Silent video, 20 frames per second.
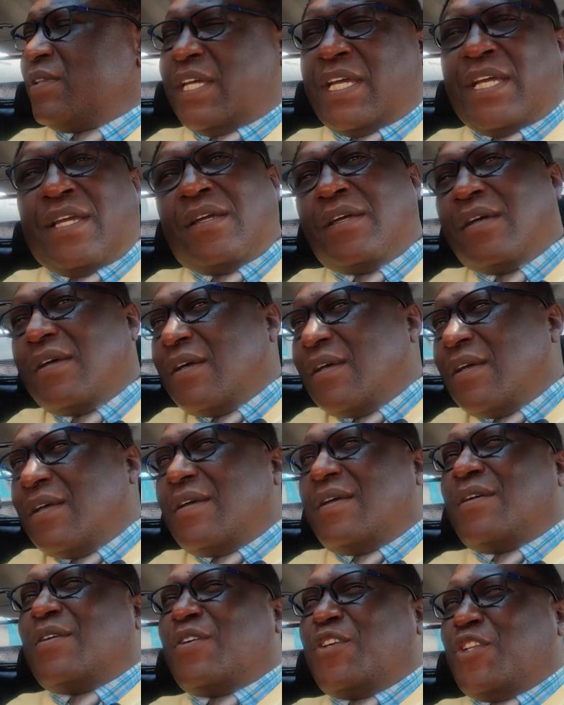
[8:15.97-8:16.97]
They,
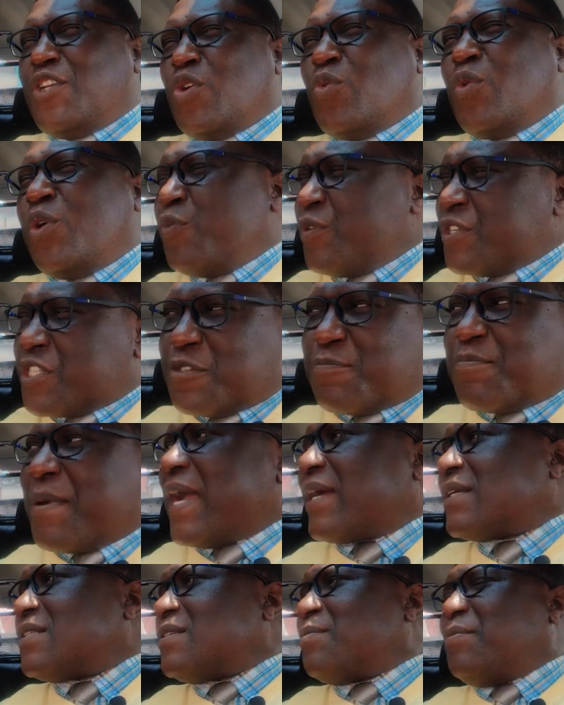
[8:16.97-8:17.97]
you know, we
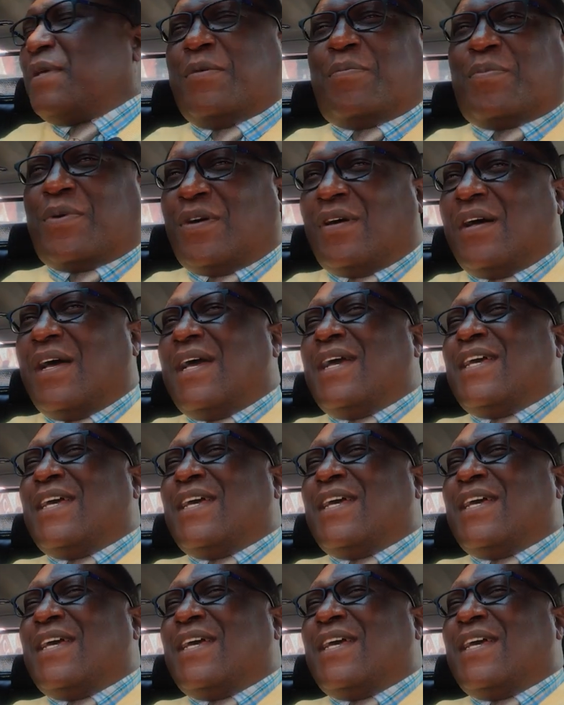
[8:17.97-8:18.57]
respect people.